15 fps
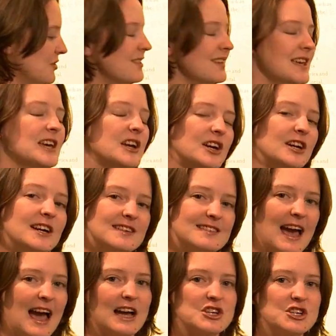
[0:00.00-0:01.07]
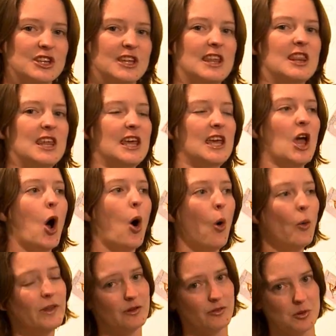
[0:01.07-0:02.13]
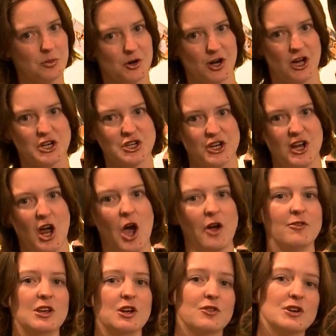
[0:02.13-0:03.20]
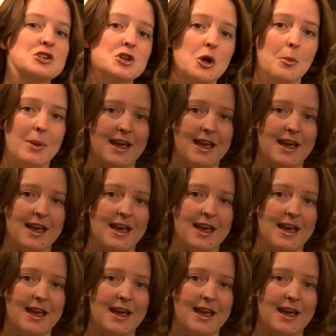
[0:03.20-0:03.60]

you see here is actually the only reproduction of the original